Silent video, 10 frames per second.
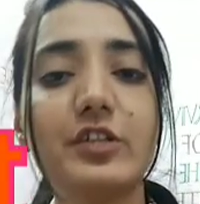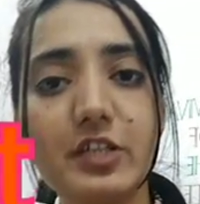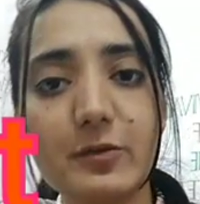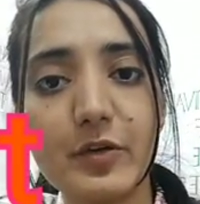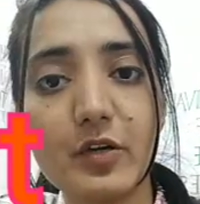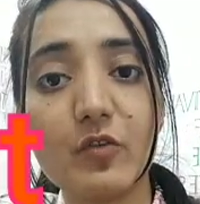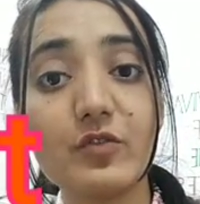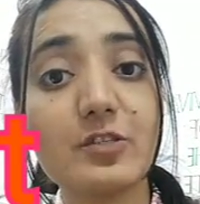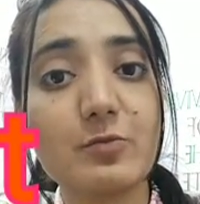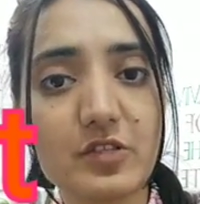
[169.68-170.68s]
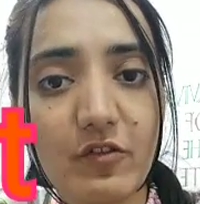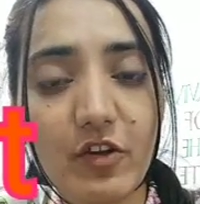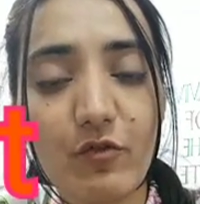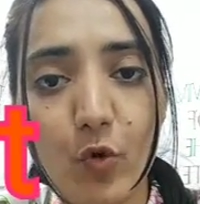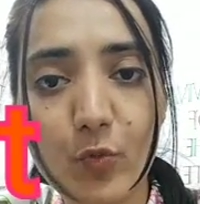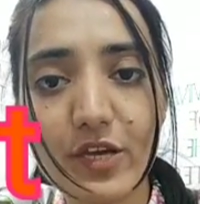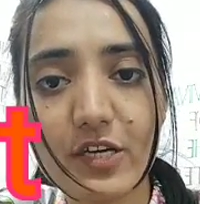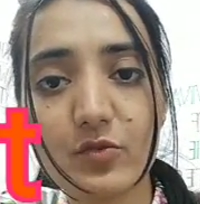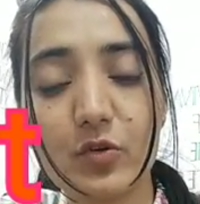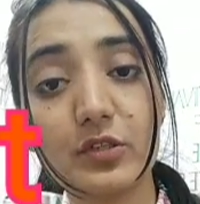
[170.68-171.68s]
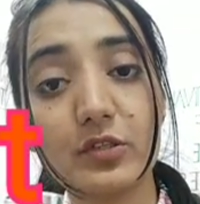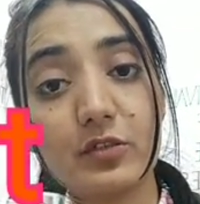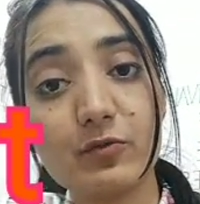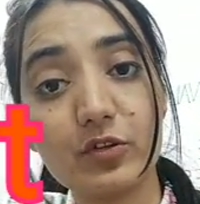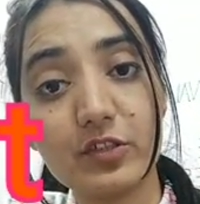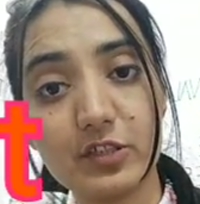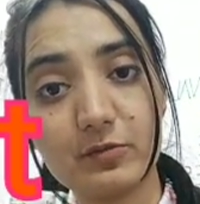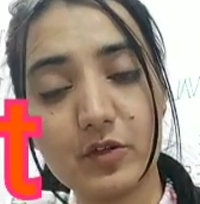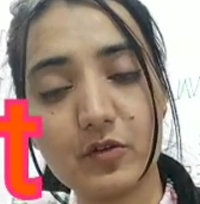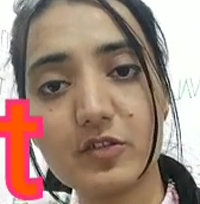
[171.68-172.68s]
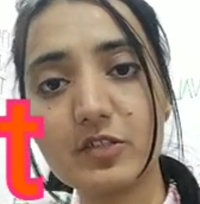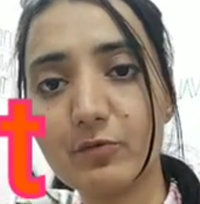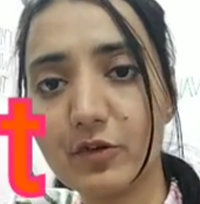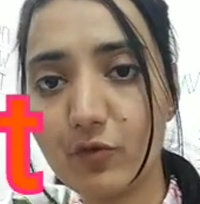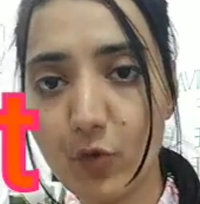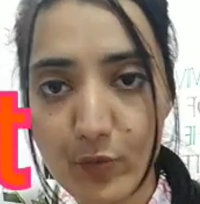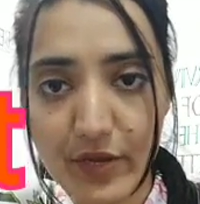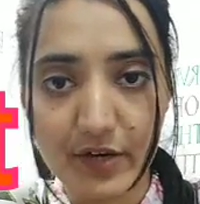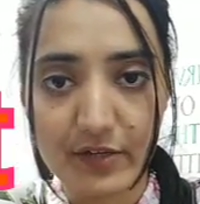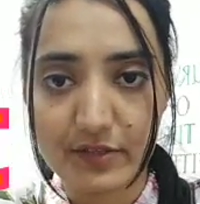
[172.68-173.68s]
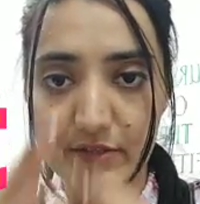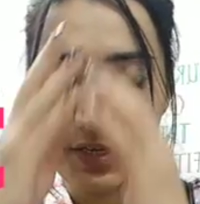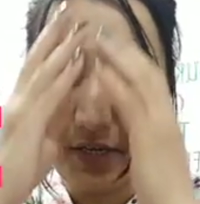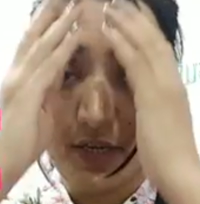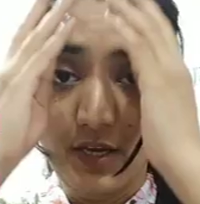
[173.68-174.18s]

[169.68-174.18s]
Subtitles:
for the treatment of the specific phobias or for the treatment of the simple phobias.